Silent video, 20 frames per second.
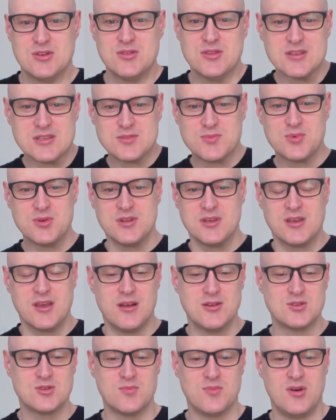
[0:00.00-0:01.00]
that's pretty
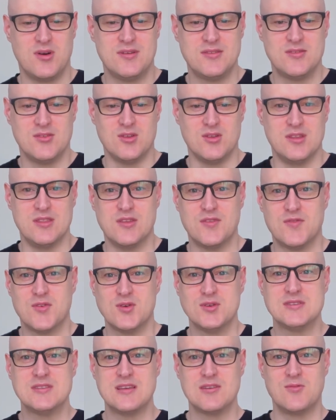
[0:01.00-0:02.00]
contrapuntal, and the
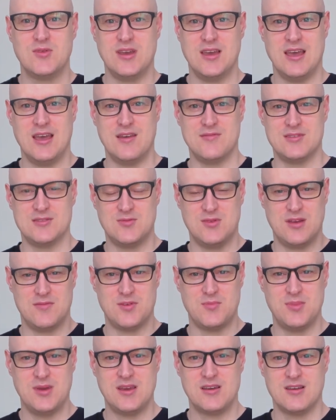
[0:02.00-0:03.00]
first thing we have is we have a
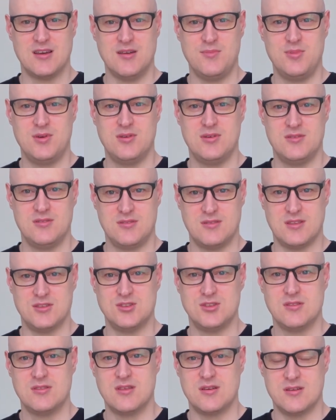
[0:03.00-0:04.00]
pickup,
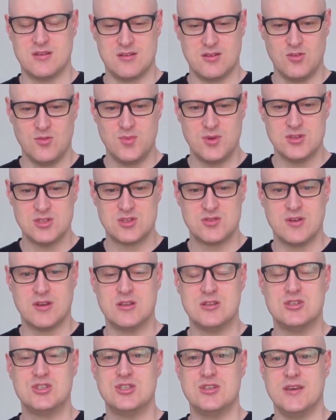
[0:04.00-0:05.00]
the open
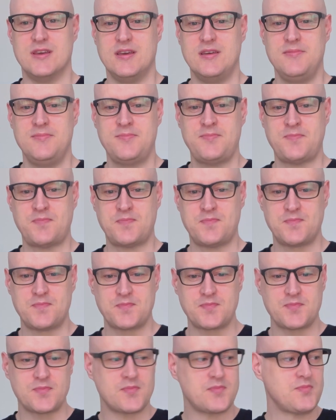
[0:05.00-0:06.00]
string G,
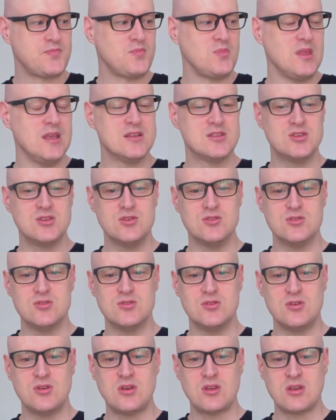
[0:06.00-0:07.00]

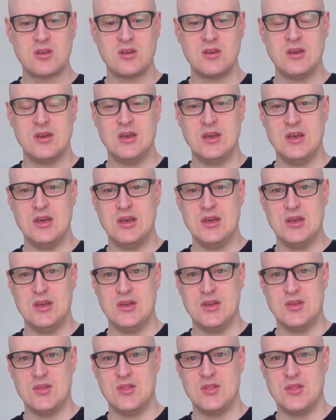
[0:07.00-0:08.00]
to
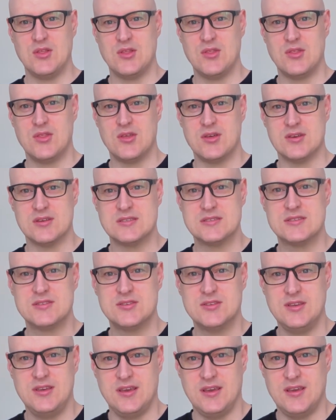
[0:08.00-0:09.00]
the
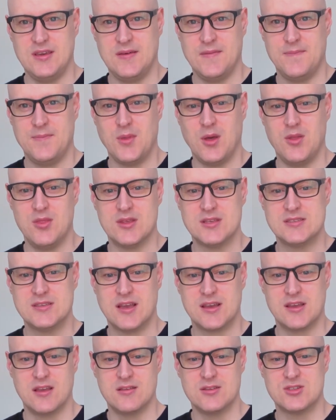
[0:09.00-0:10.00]
C on the
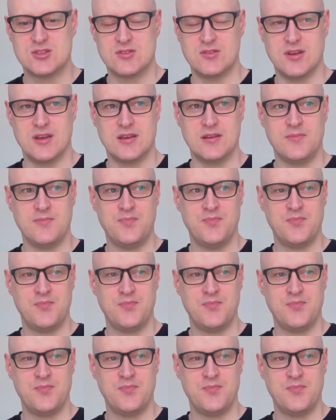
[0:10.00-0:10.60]
second string.